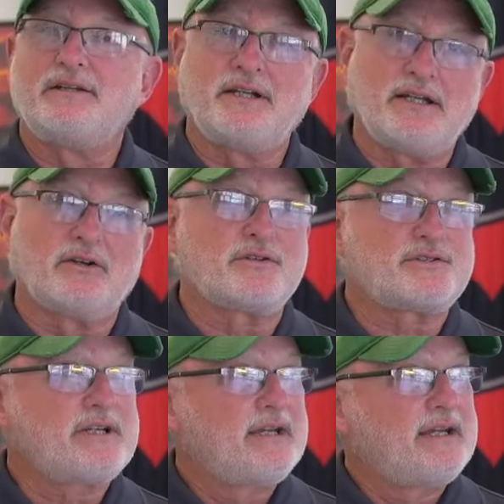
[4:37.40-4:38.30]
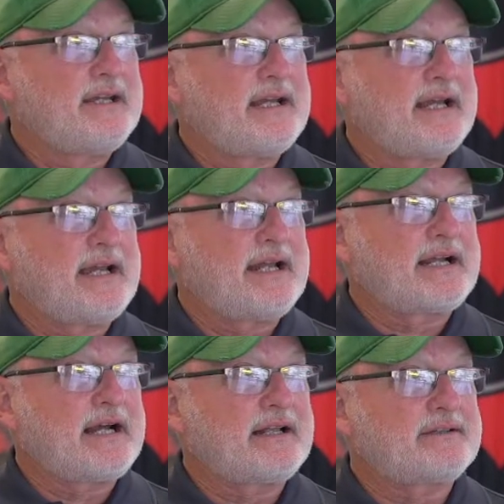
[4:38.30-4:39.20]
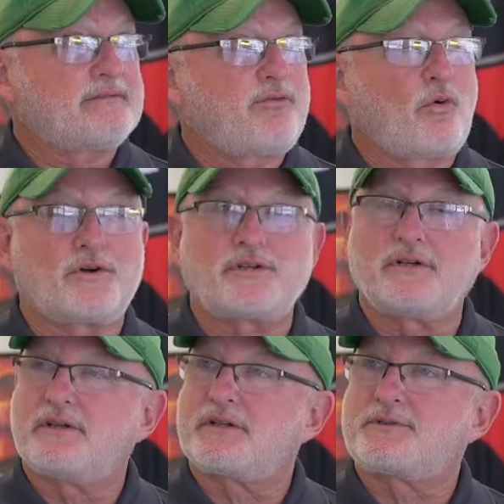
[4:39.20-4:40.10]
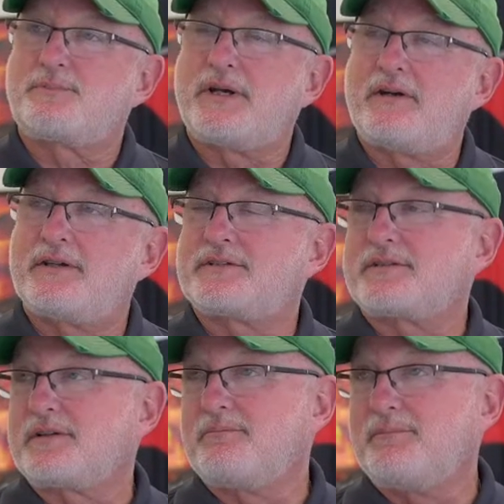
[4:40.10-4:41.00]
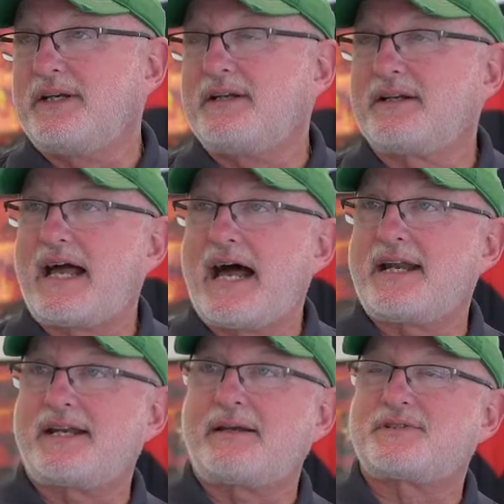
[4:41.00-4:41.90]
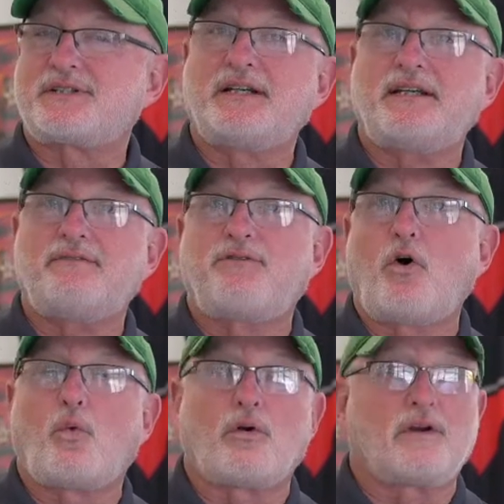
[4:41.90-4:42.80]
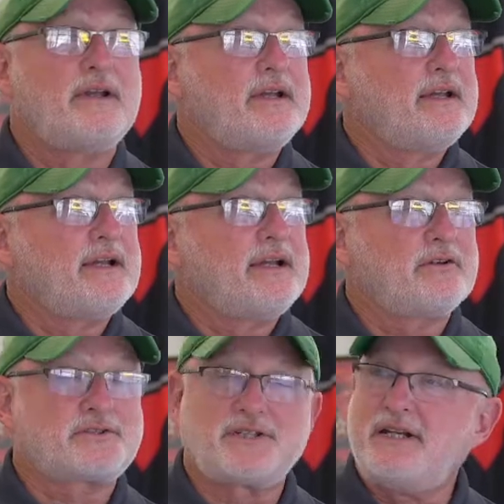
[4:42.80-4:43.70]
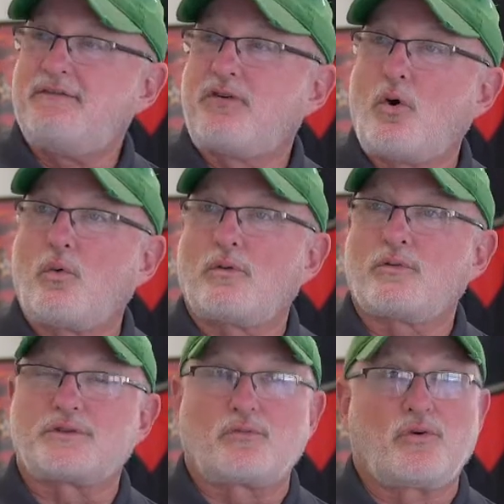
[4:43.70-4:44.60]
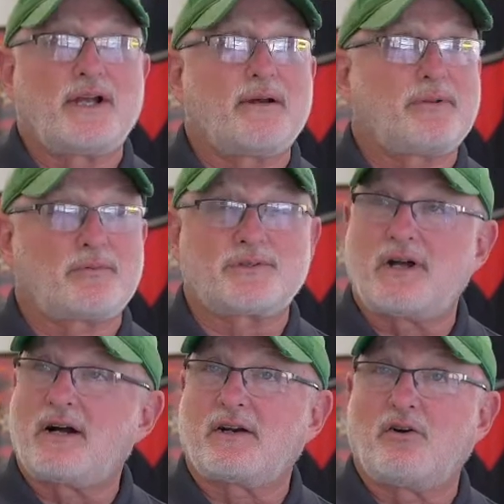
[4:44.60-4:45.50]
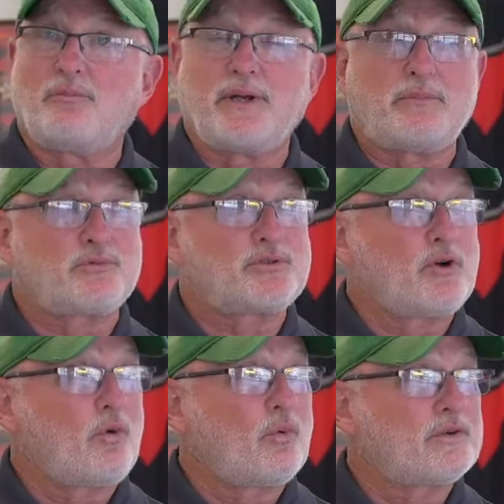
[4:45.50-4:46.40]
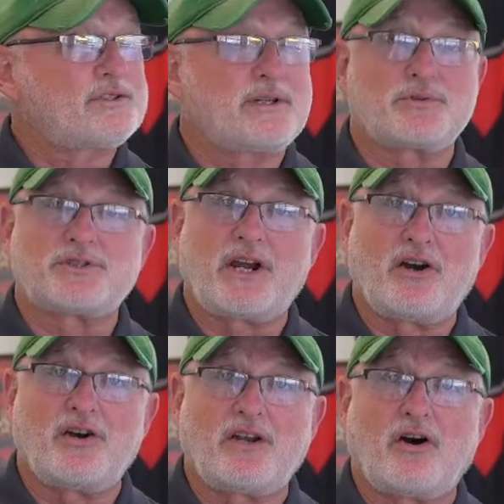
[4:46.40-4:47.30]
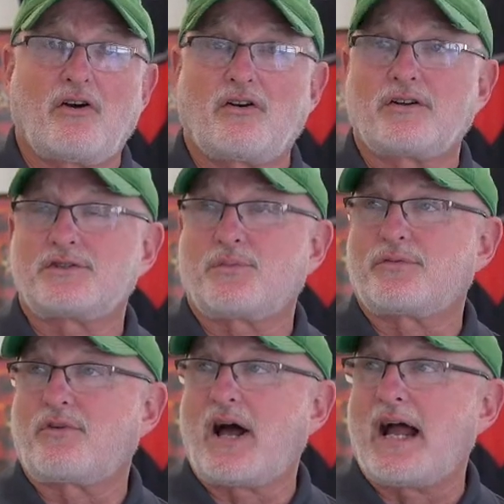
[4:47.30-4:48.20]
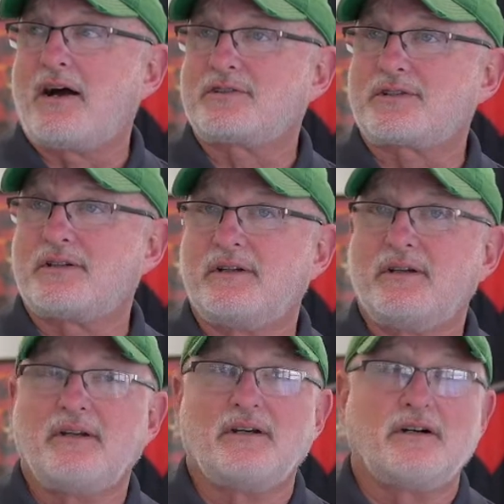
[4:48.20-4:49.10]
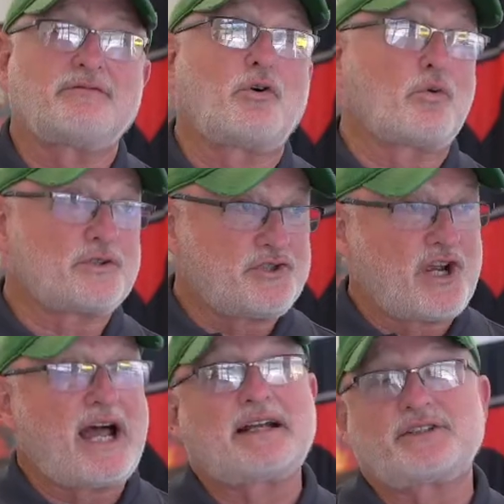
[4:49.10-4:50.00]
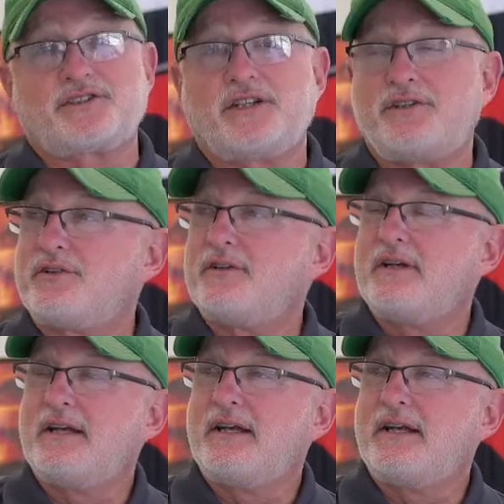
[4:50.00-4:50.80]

dealers and I got the fortunate experience to meet a guy named Steve Ford. You know, Steve Ford was a rep that was knocking on people's doors, and there was Terry Cargus with Roush, and of course, Jack Sr.,